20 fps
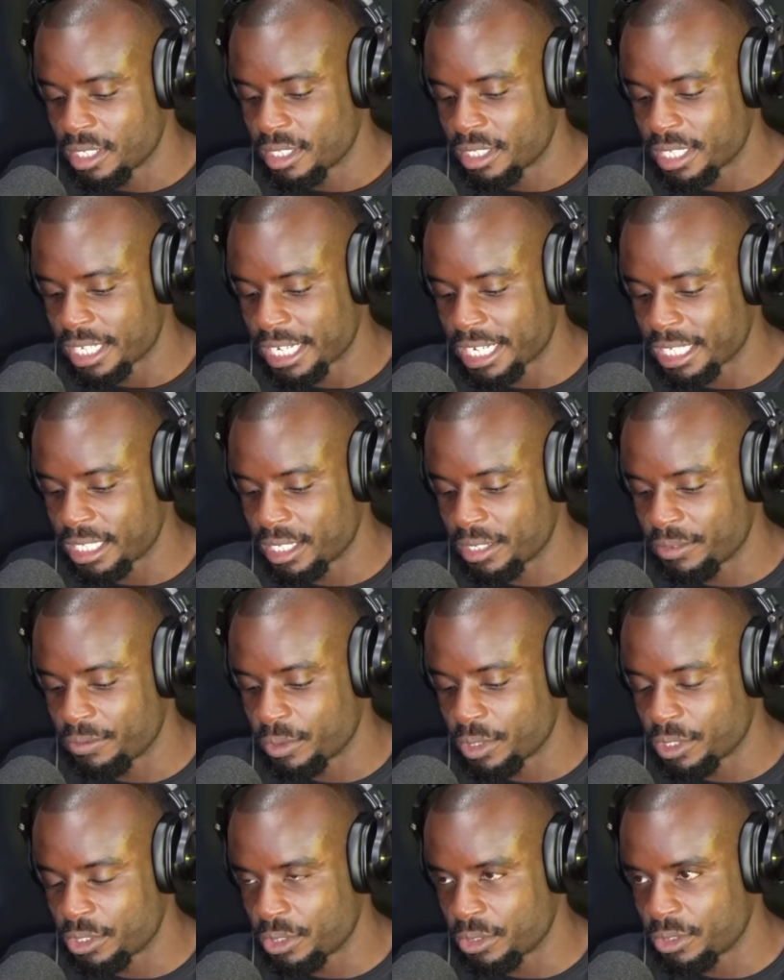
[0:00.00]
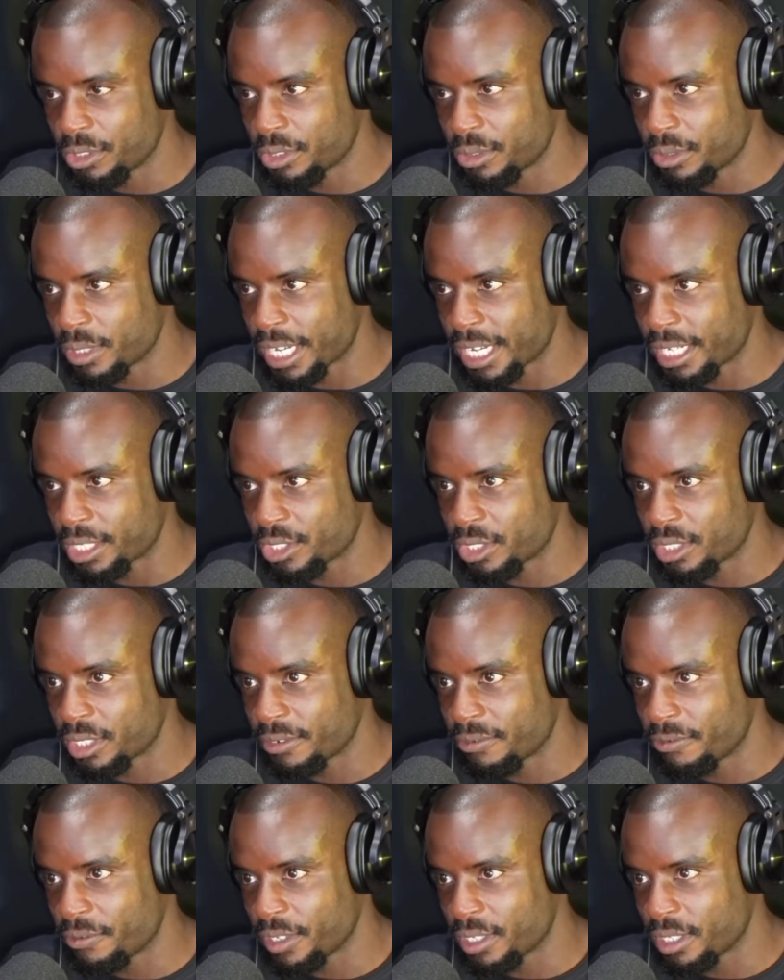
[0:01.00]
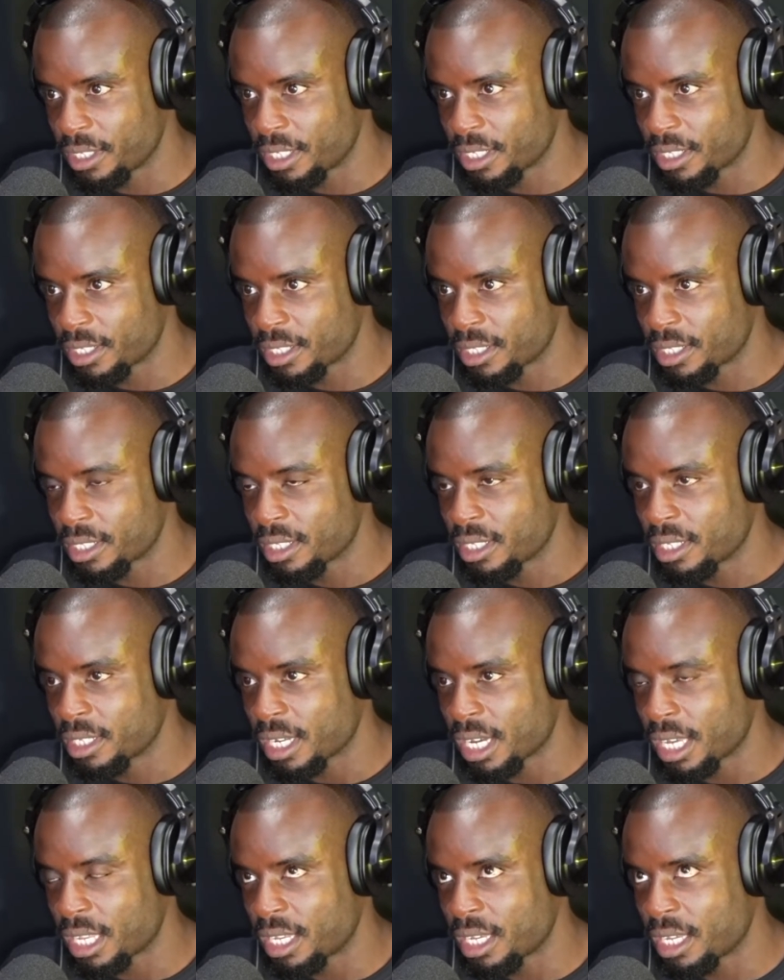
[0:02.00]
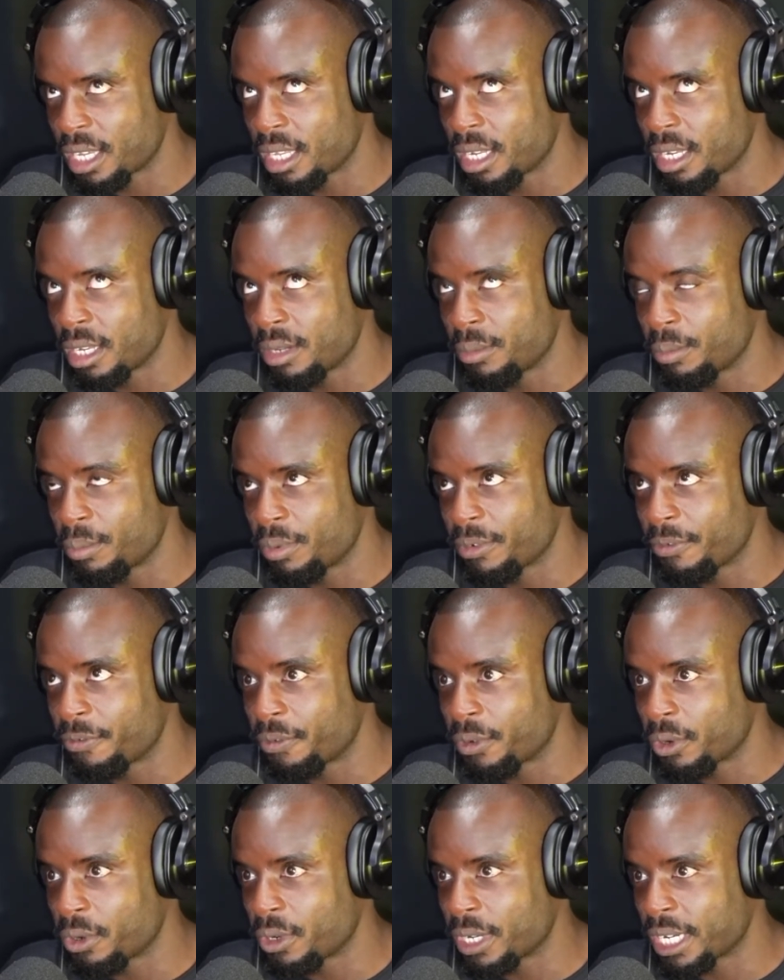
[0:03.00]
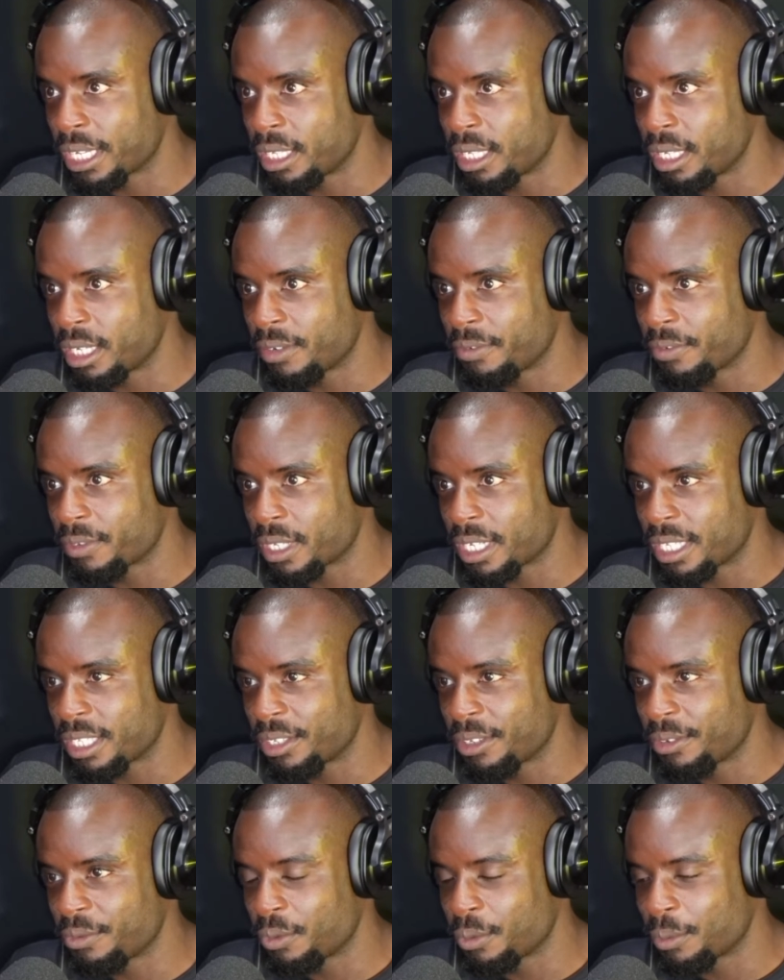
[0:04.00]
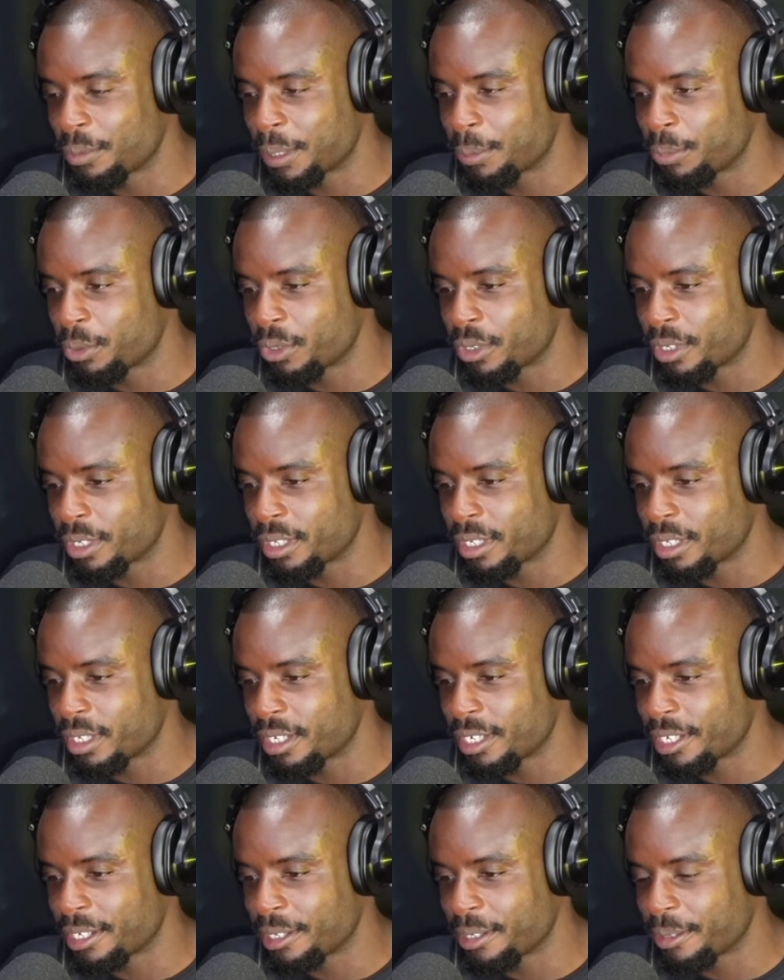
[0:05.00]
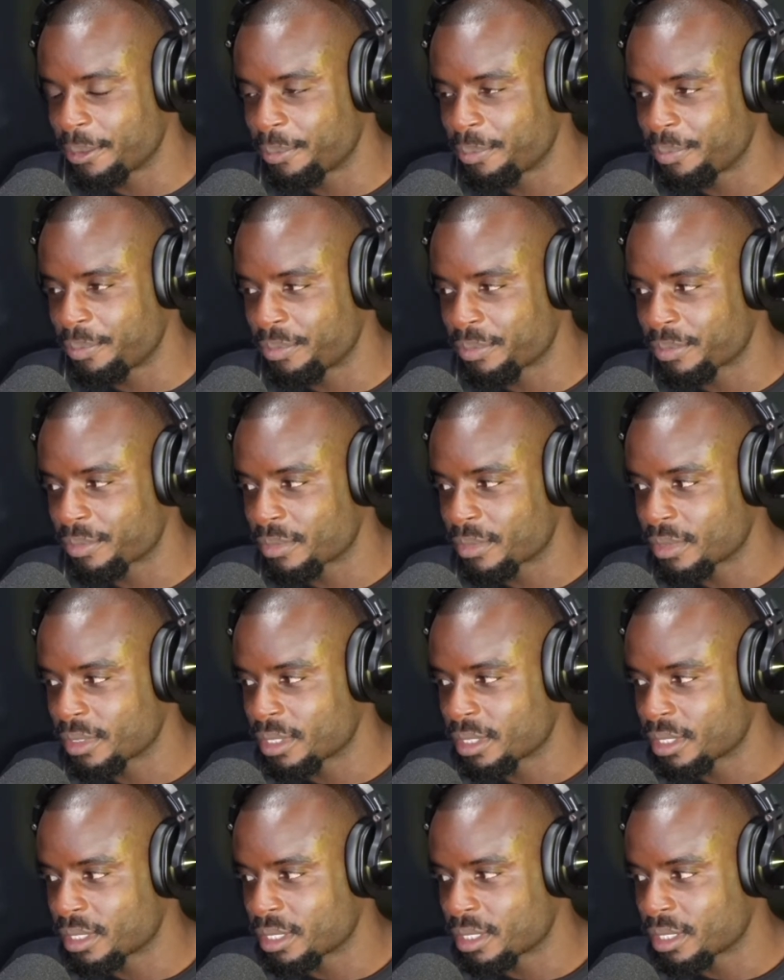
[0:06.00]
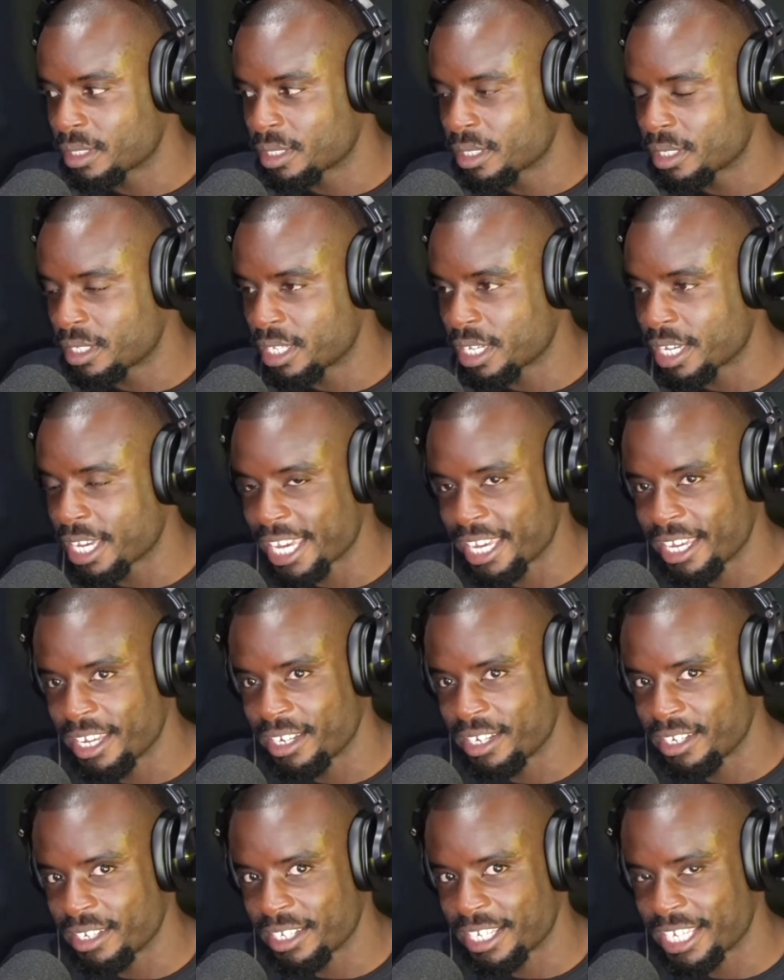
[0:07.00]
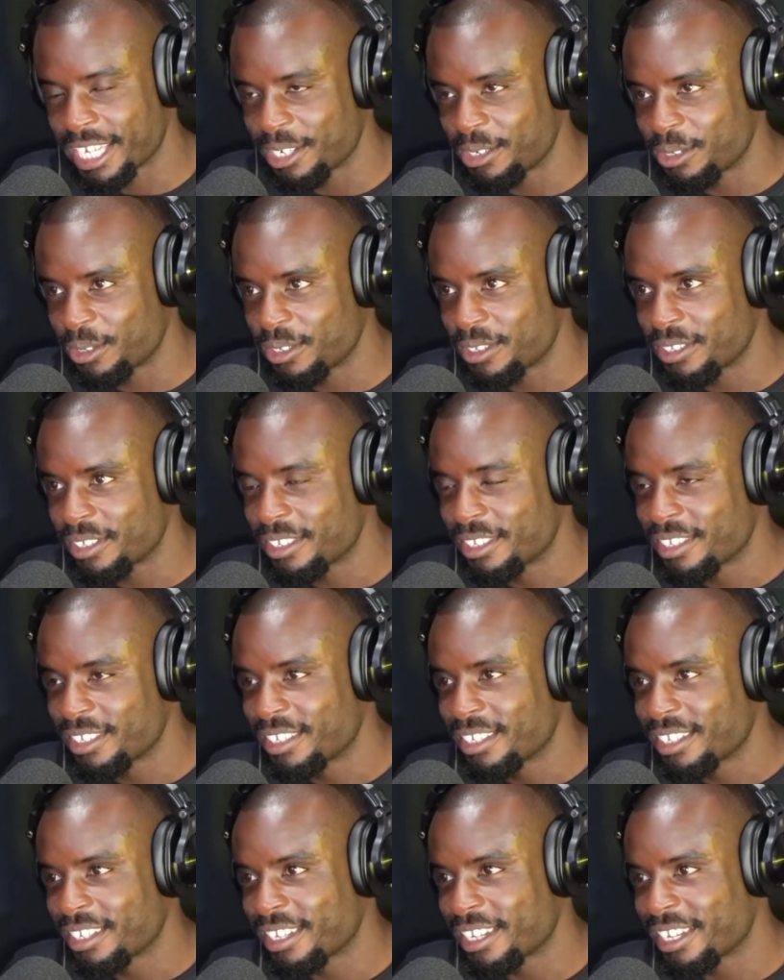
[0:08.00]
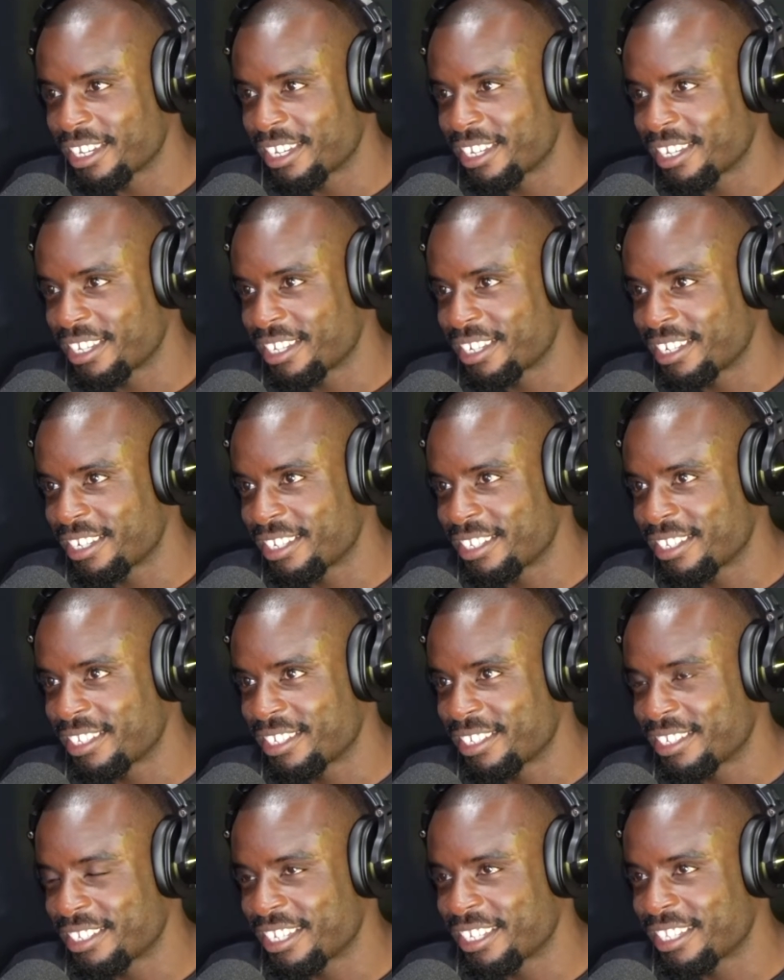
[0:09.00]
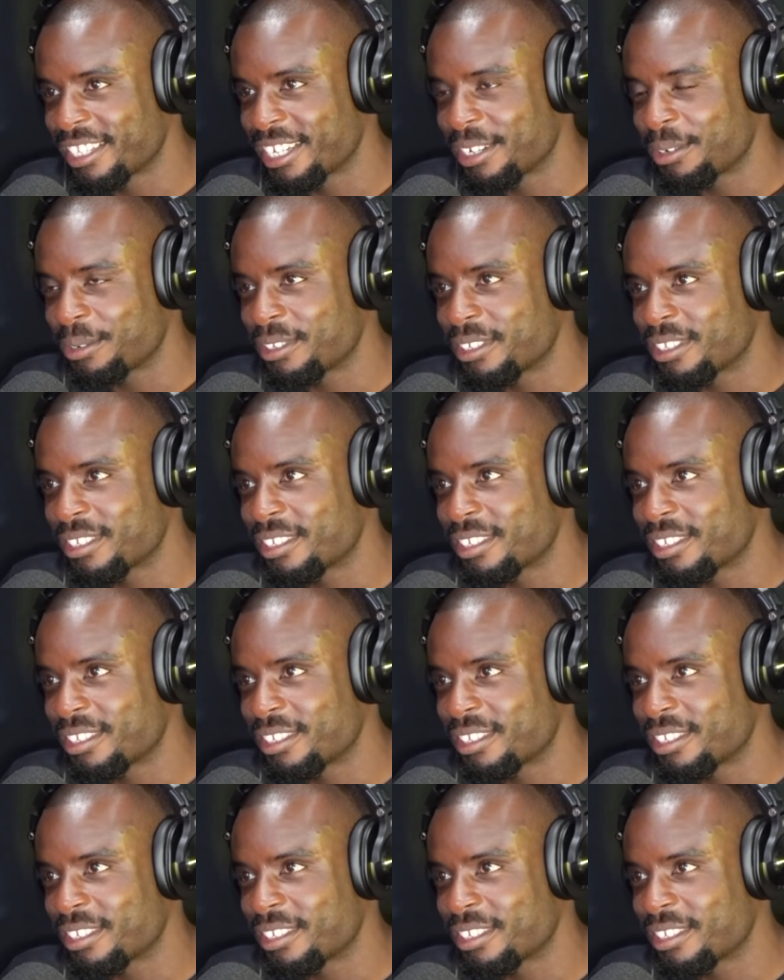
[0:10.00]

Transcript: Then I live with Juju, Ashley, and Felix. And then before I left, I lived with my boy, um, yeah, Ed and Kendall, and yeah, that.